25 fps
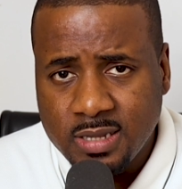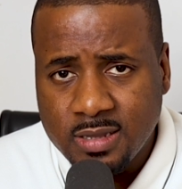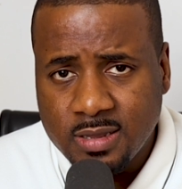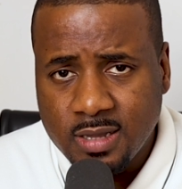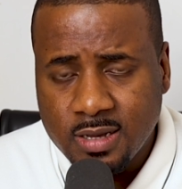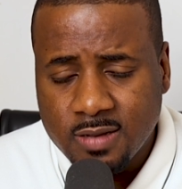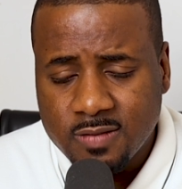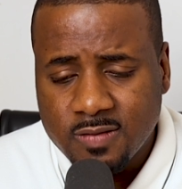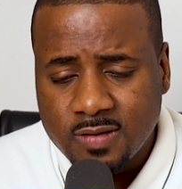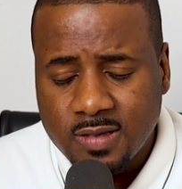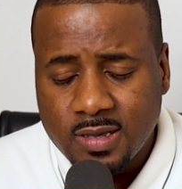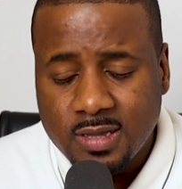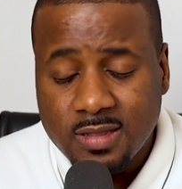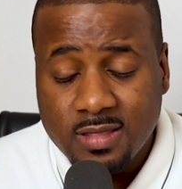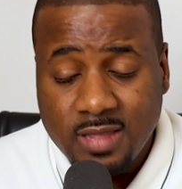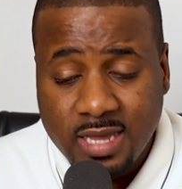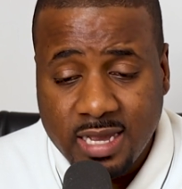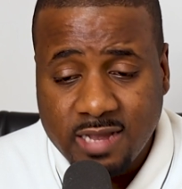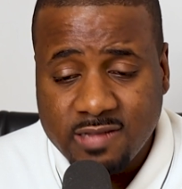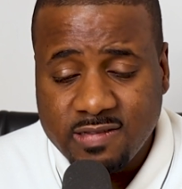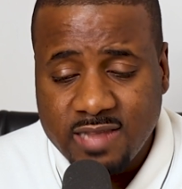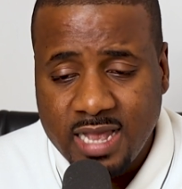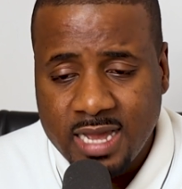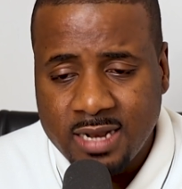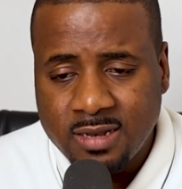thinks
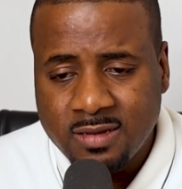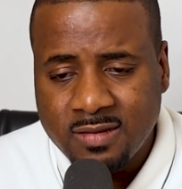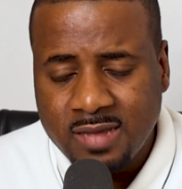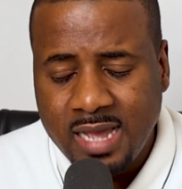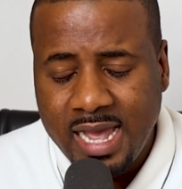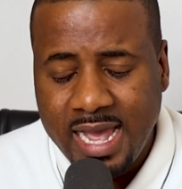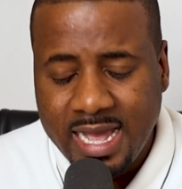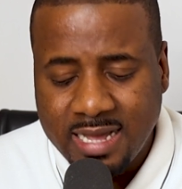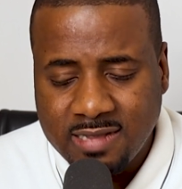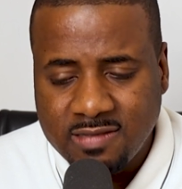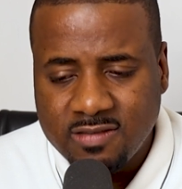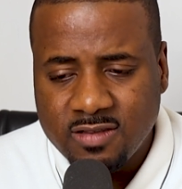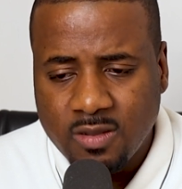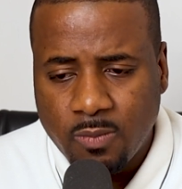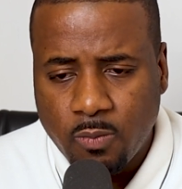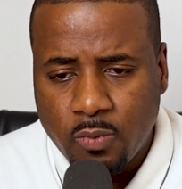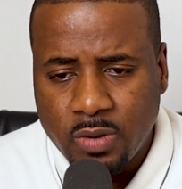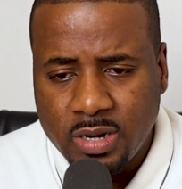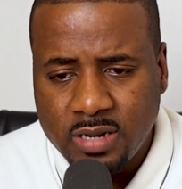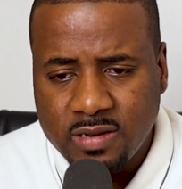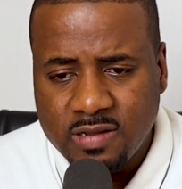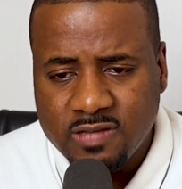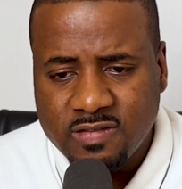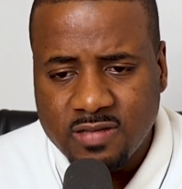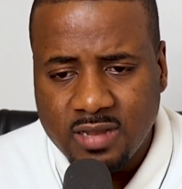ends up
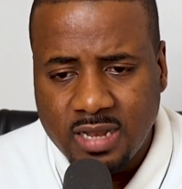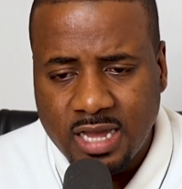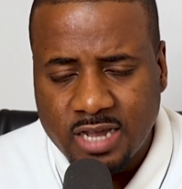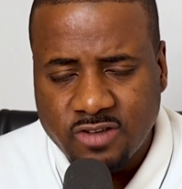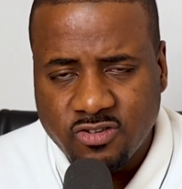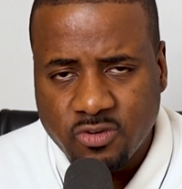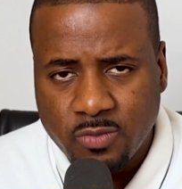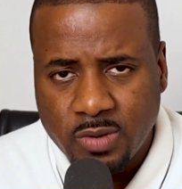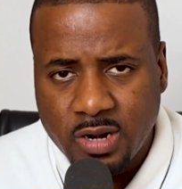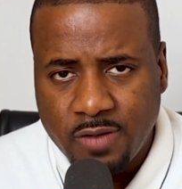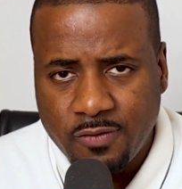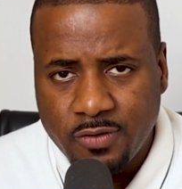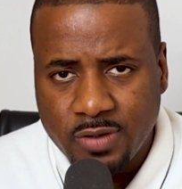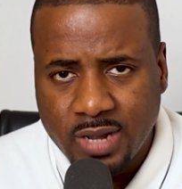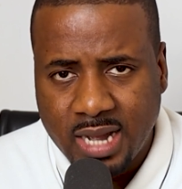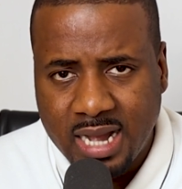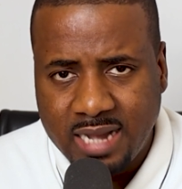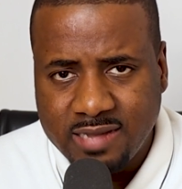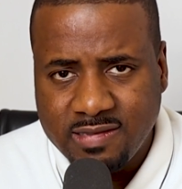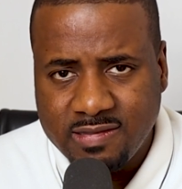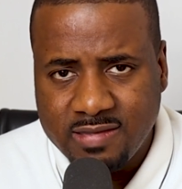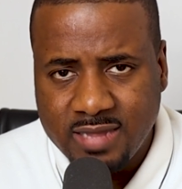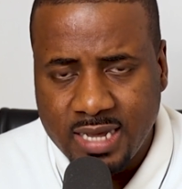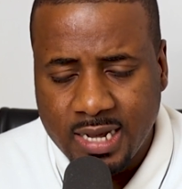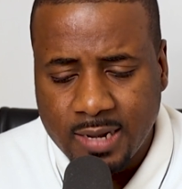winning this election? Whatever you
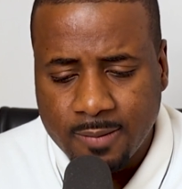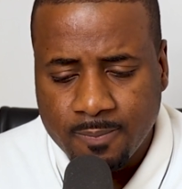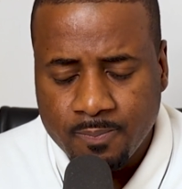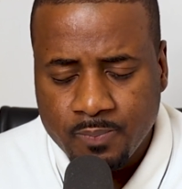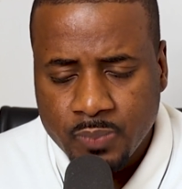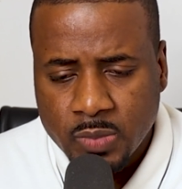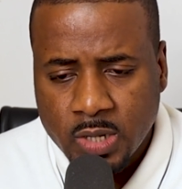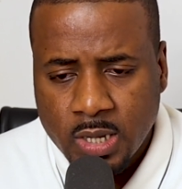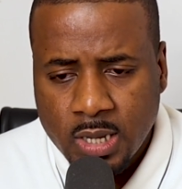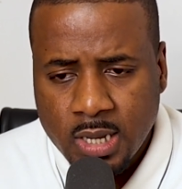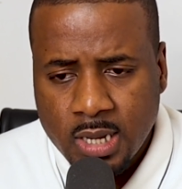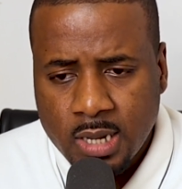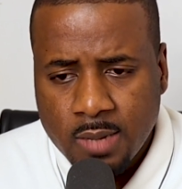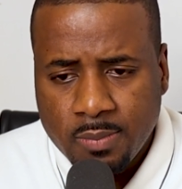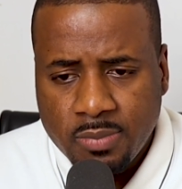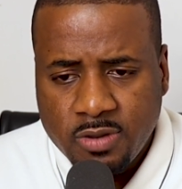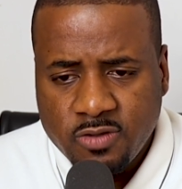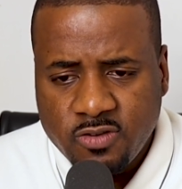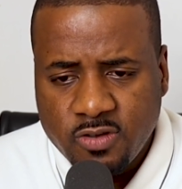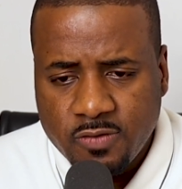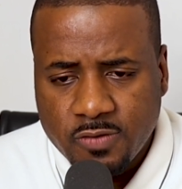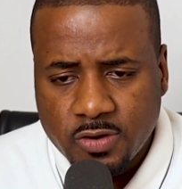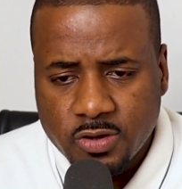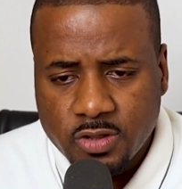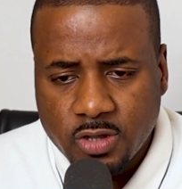guys think,
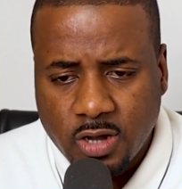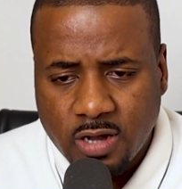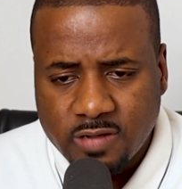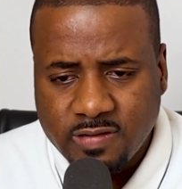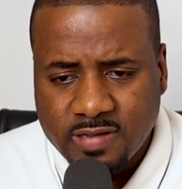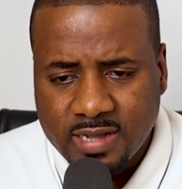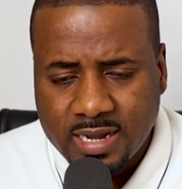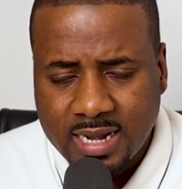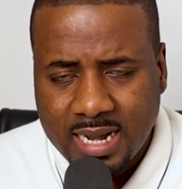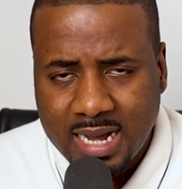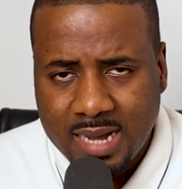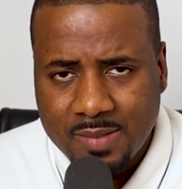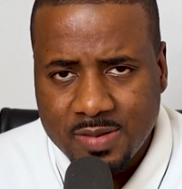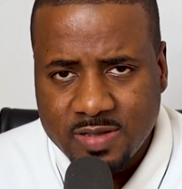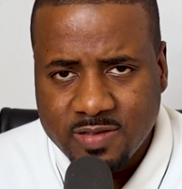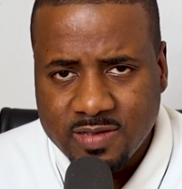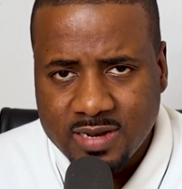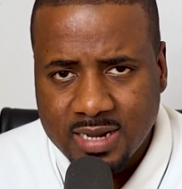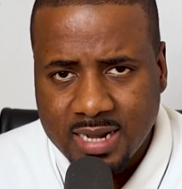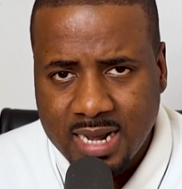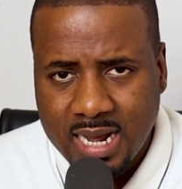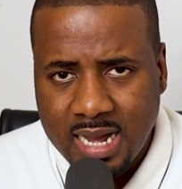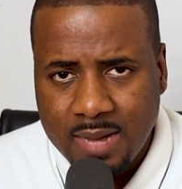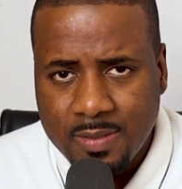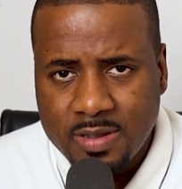please leave your thoughts and comments in
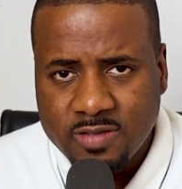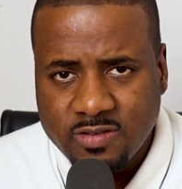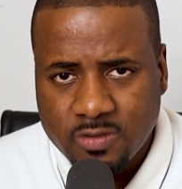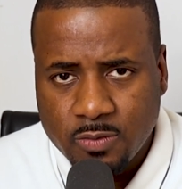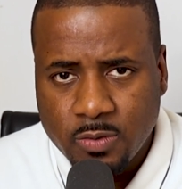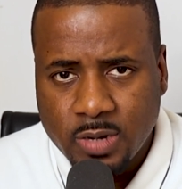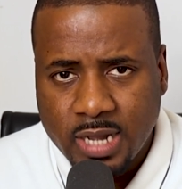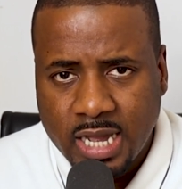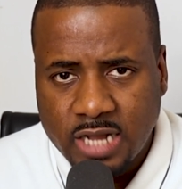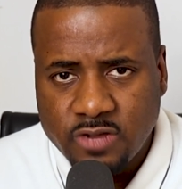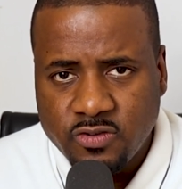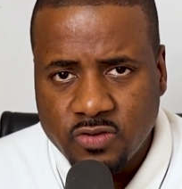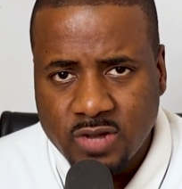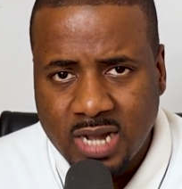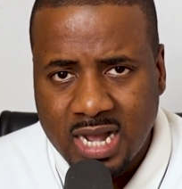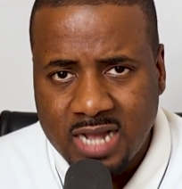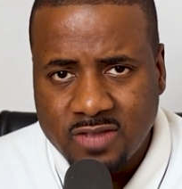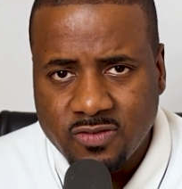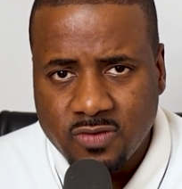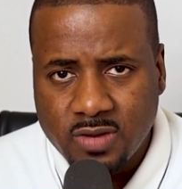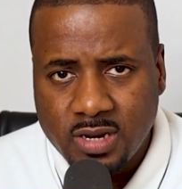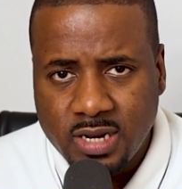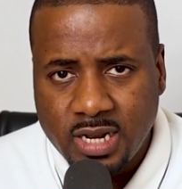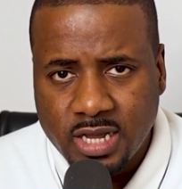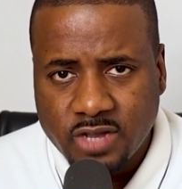the comments, and we'll catch you
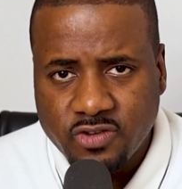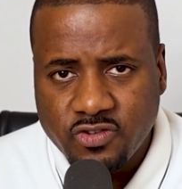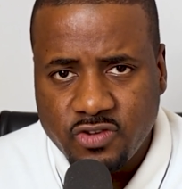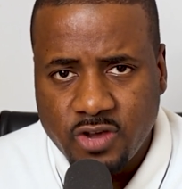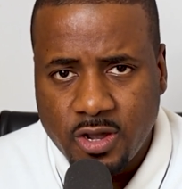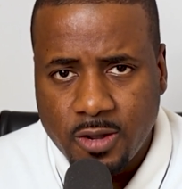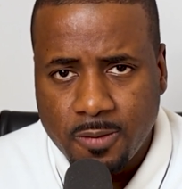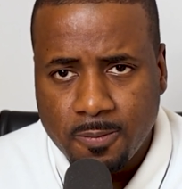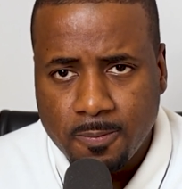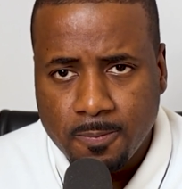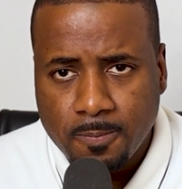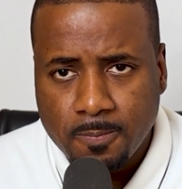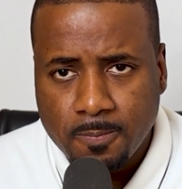guys on the next show.